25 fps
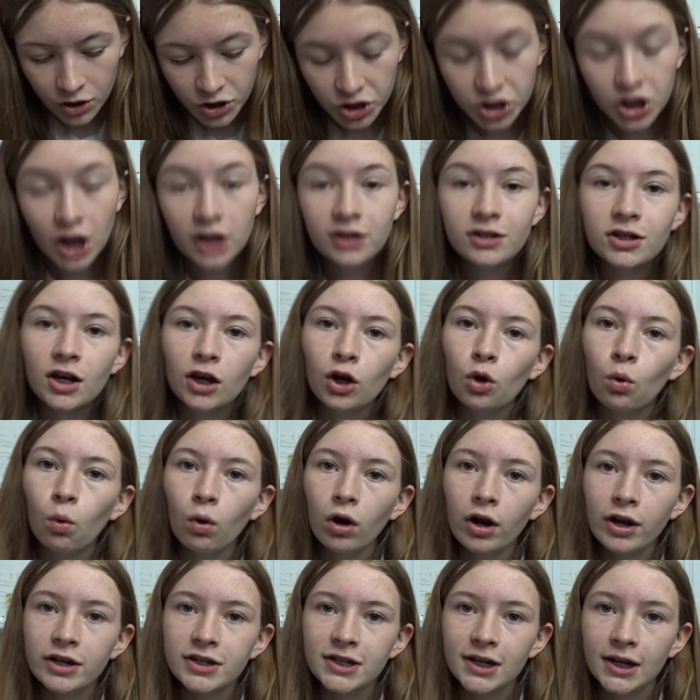gender
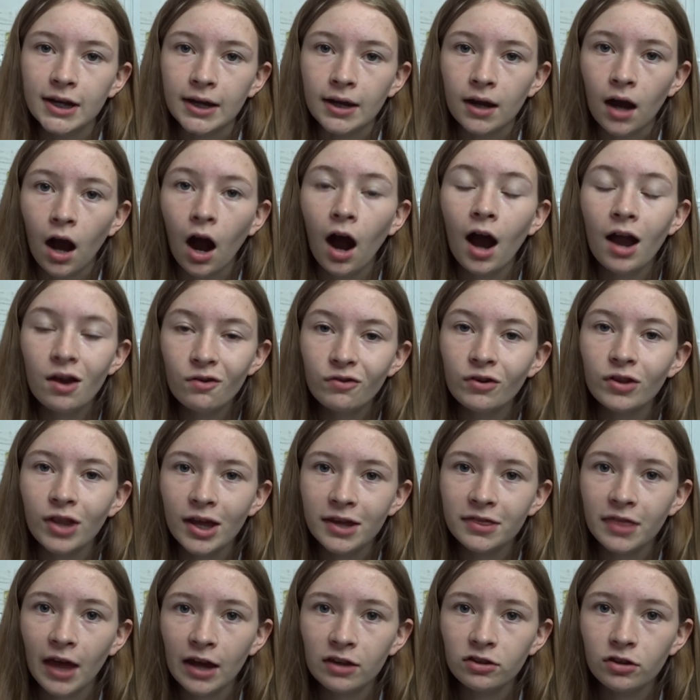equality, I feel
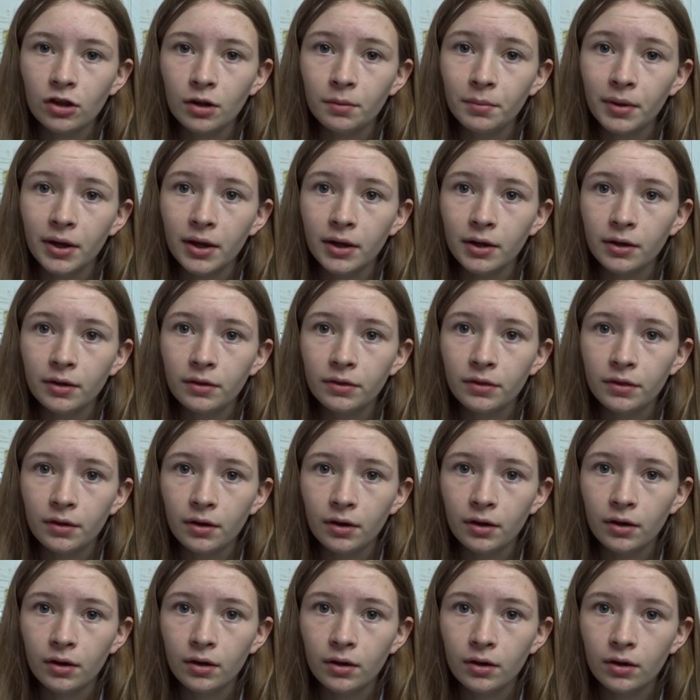like that's going to be
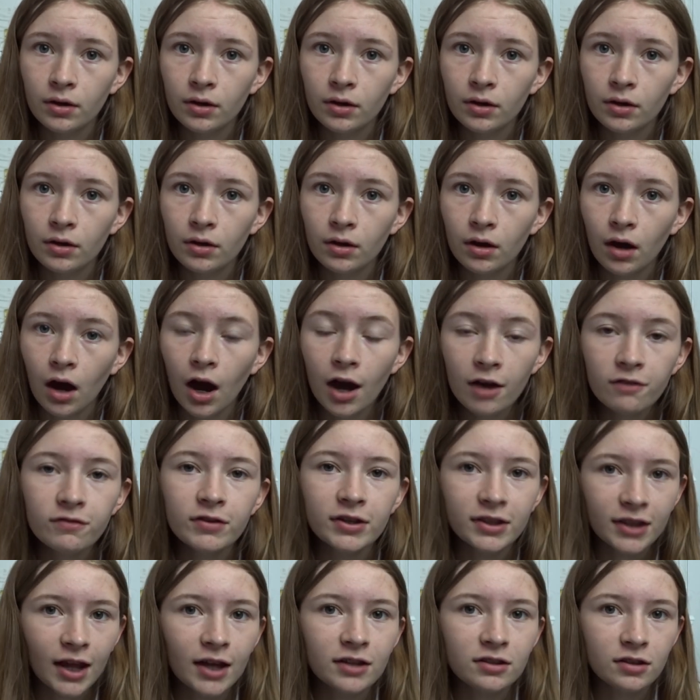the, I
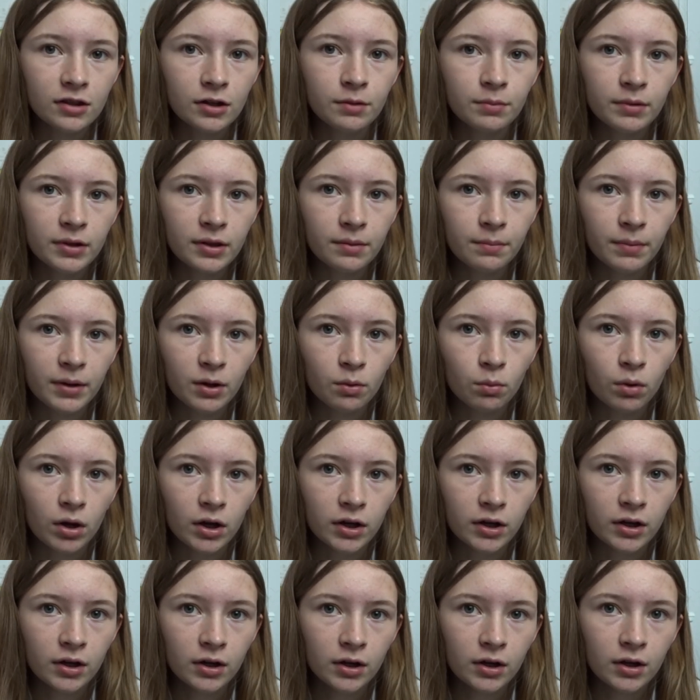think that's going to be the big
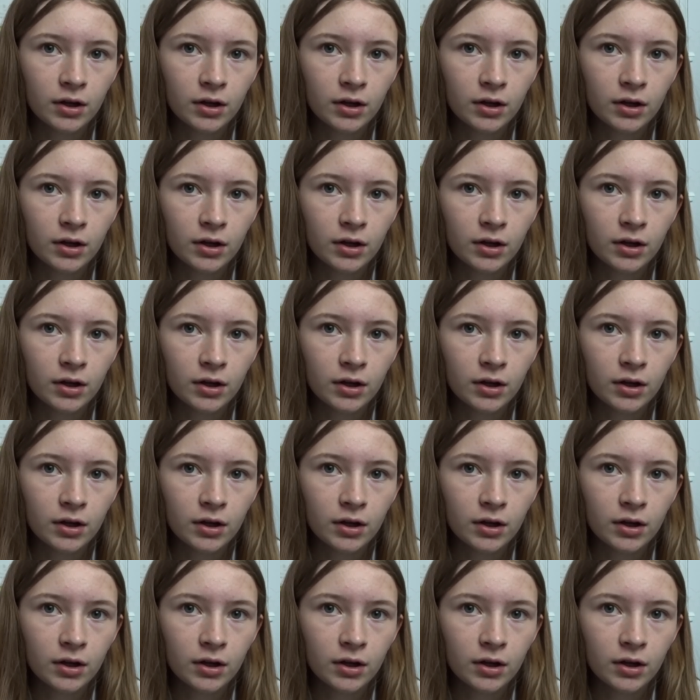one.